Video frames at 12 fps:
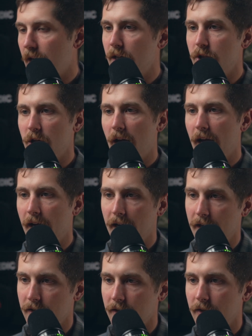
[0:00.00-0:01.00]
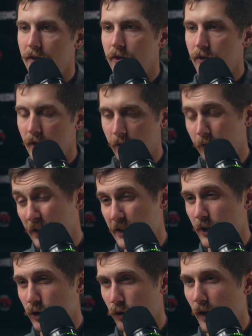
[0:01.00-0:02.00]
age, and
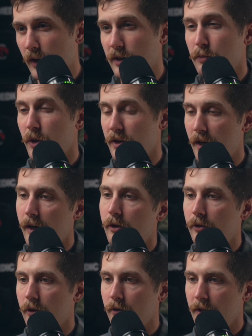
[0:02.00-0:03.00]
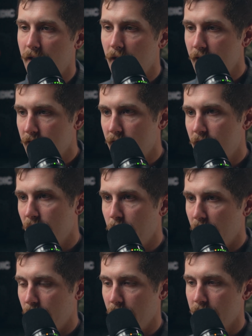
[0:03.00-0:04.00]
illicit drugs, particularly
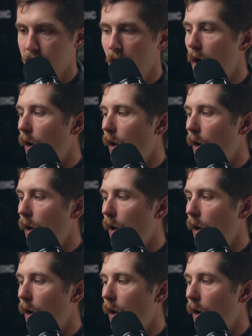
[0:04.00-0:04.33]
stimulants.